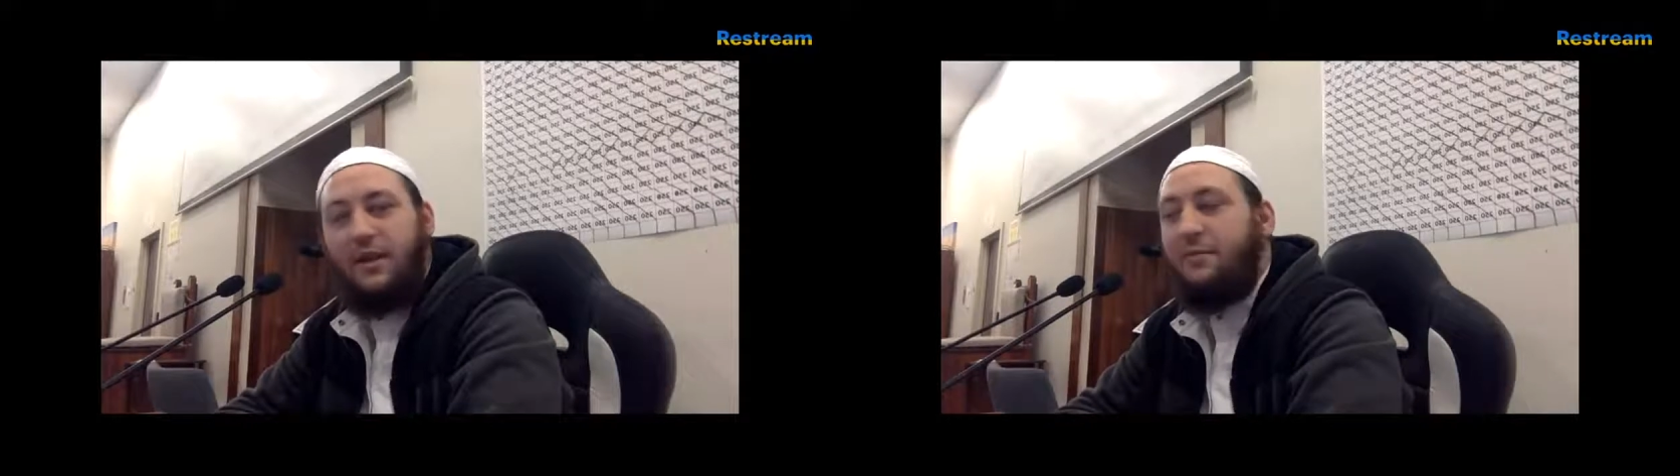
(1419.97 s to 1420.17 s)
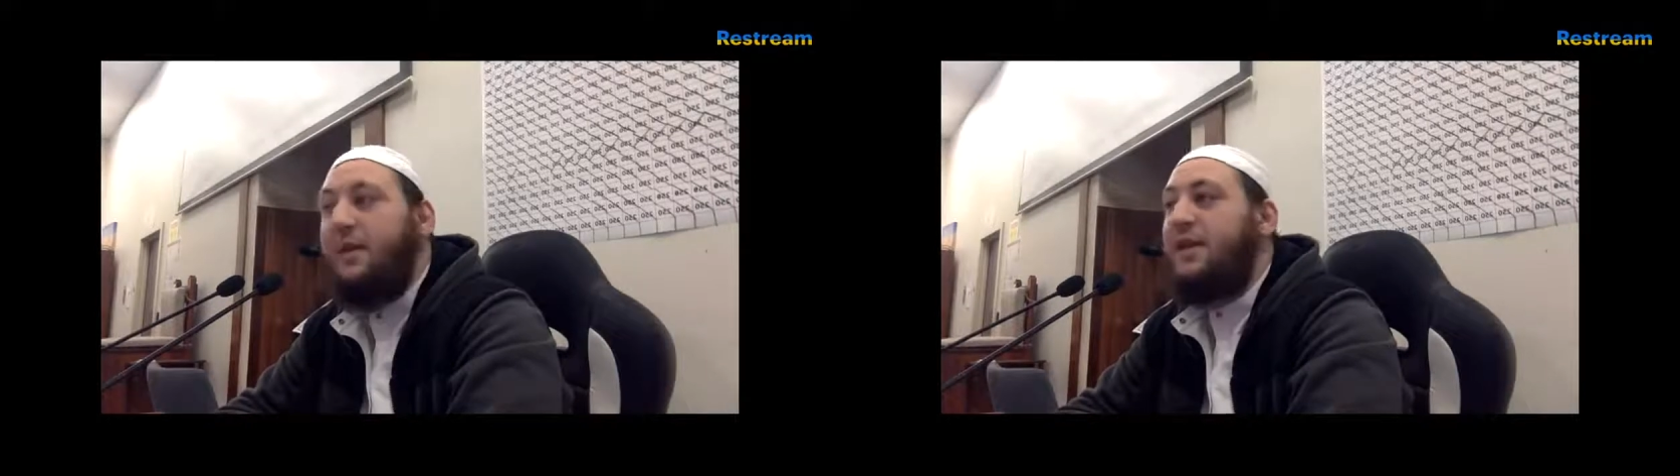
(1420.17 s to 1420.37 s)

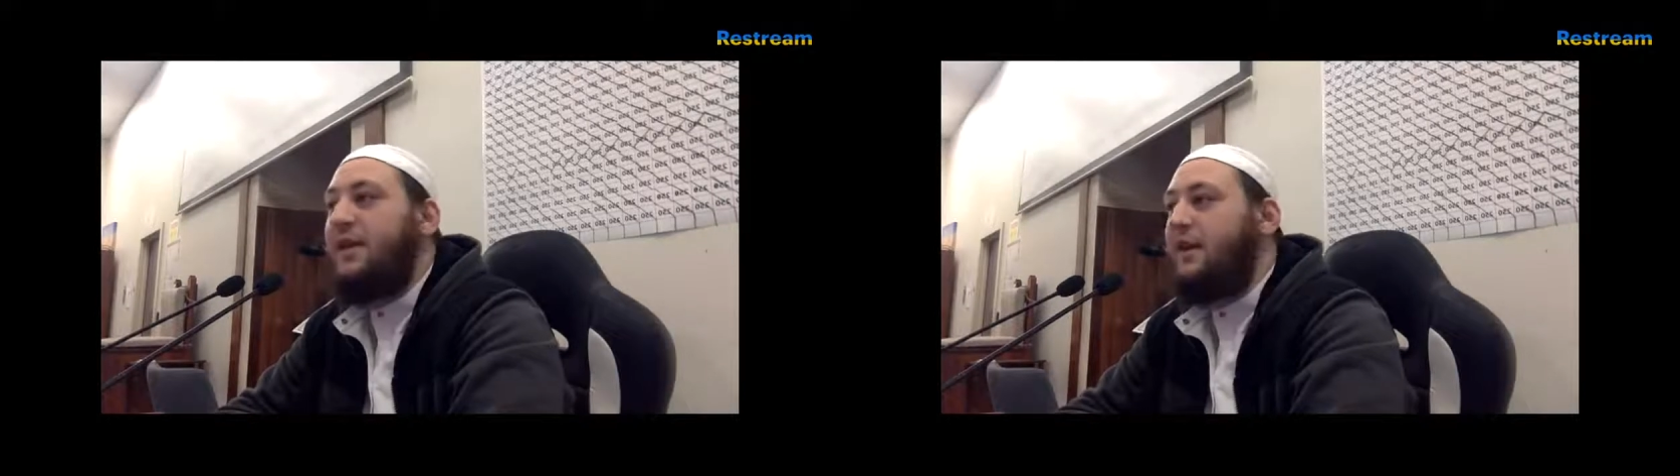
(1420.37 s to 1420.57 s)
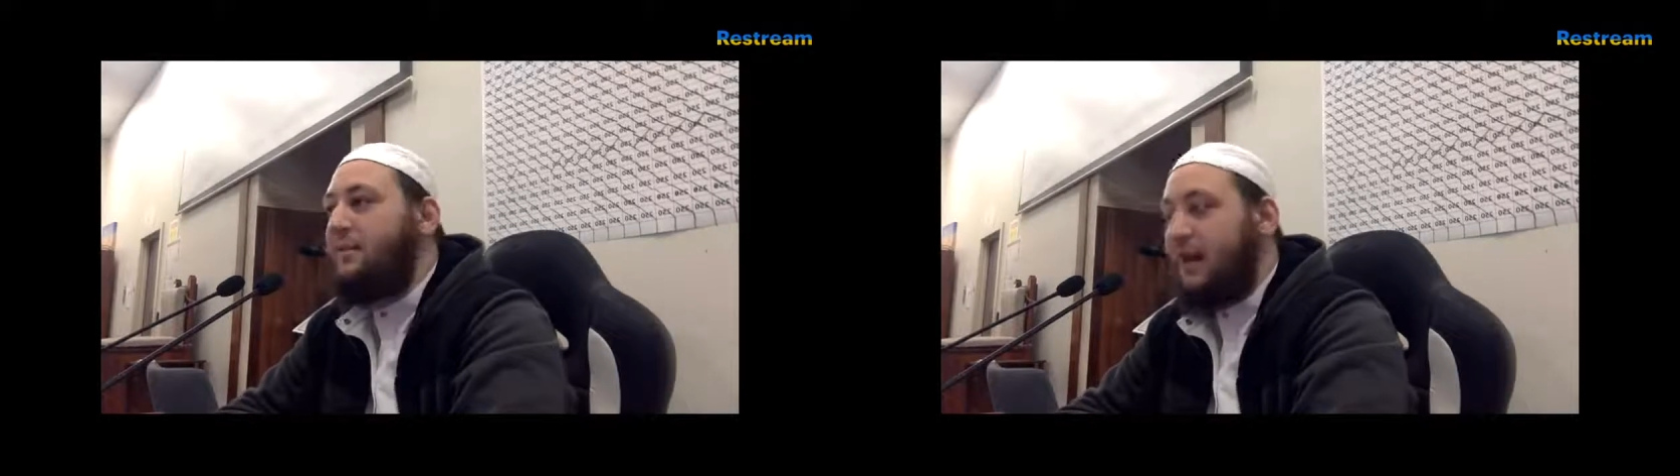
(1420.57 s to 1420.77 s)

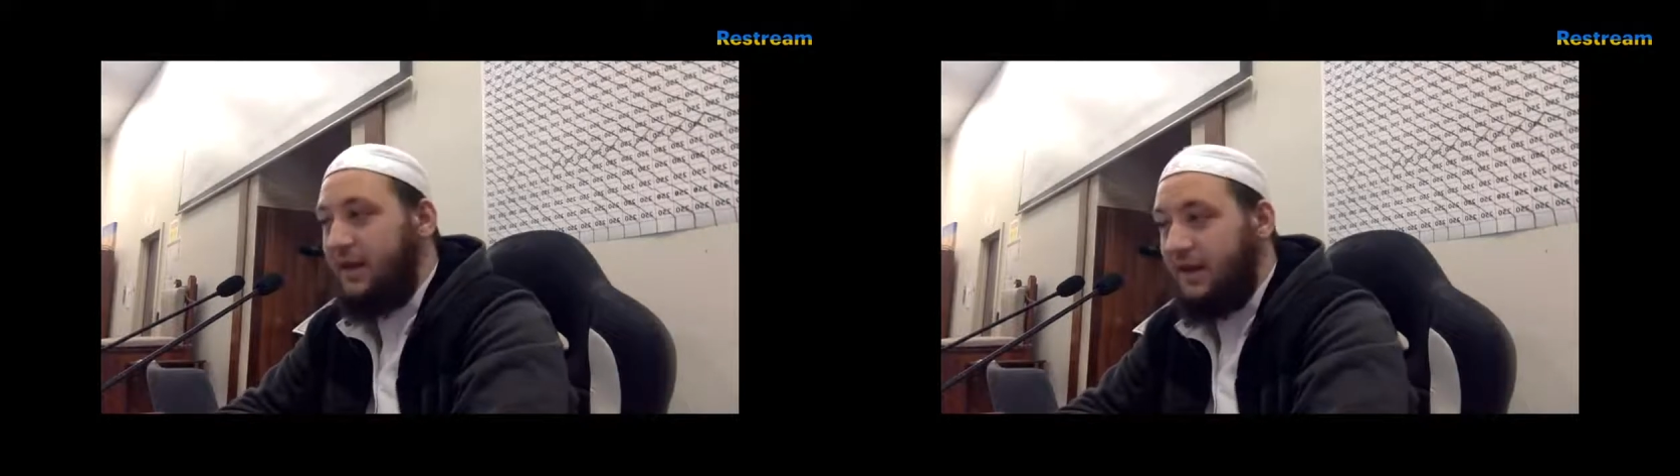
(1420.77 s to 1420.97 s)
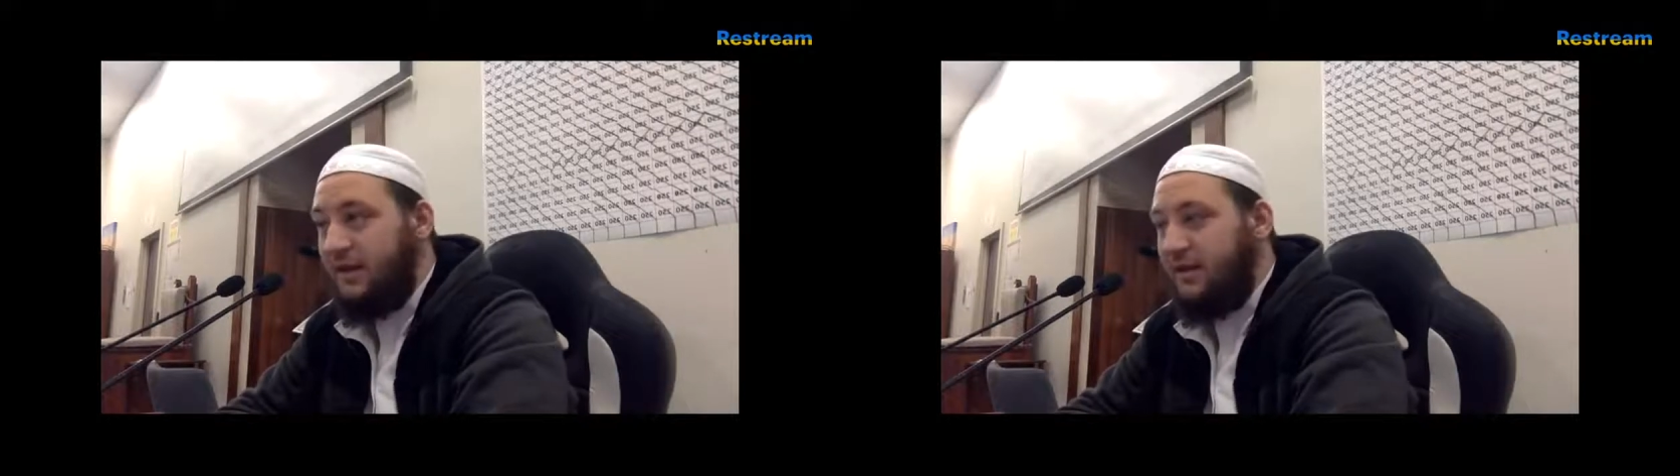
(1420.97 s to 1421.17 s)
Al-Malik and
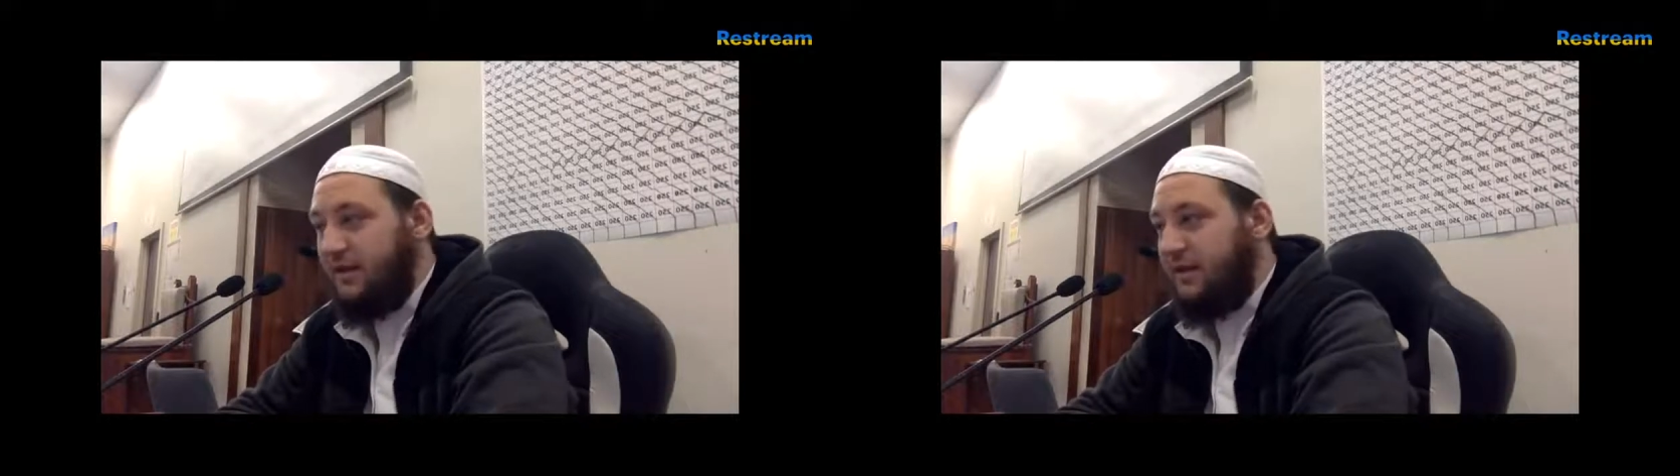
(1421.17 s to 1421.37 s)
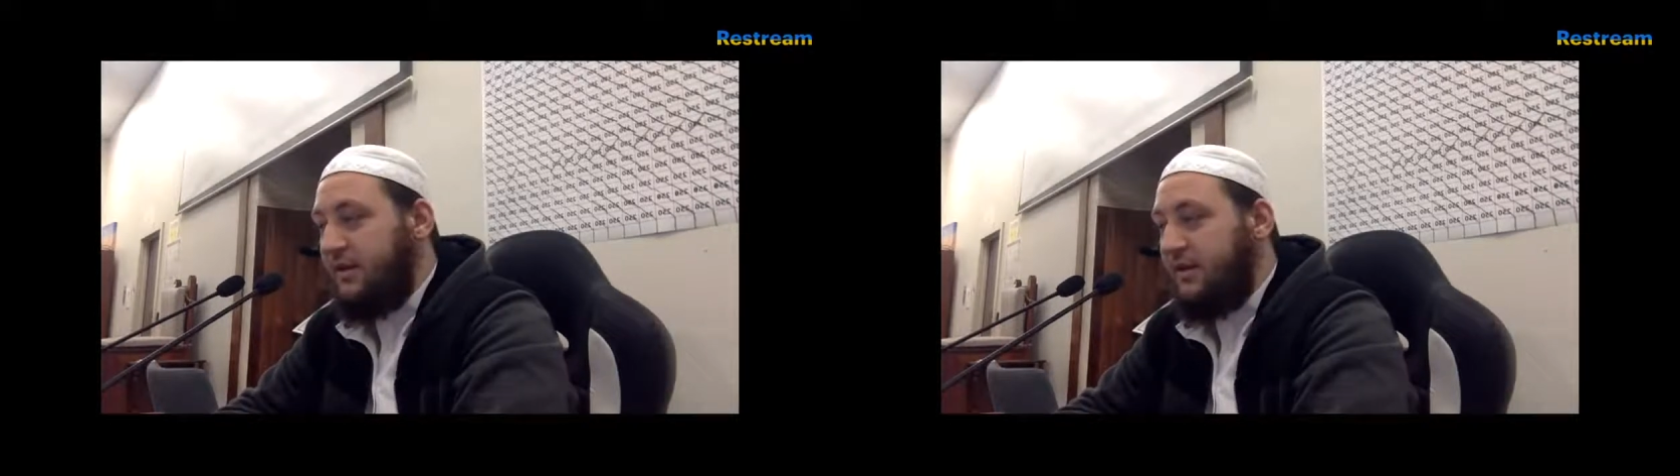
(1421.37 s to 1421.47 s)
Al-Malik